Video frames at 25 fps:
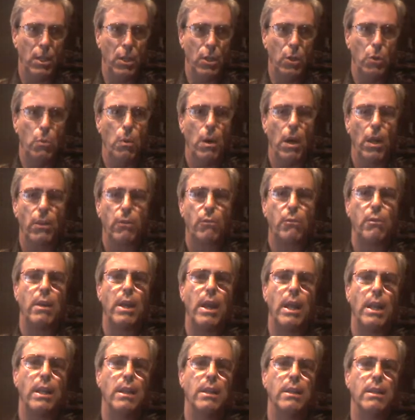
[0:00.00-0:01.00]
new wealth
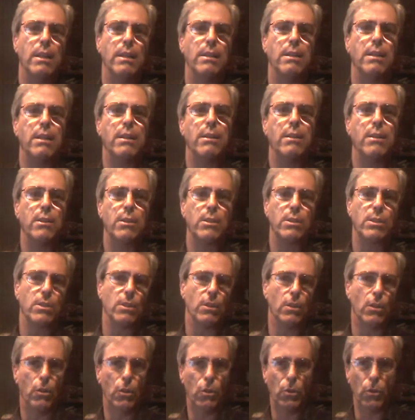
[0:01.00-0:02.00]
created, and then there's
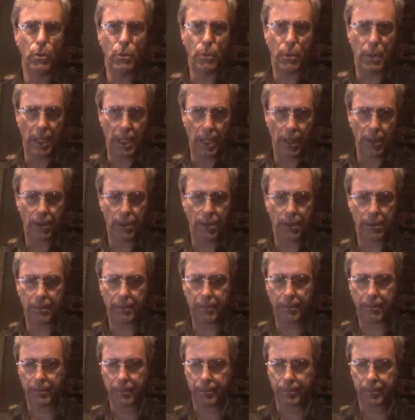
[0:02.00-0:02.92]
old wealth.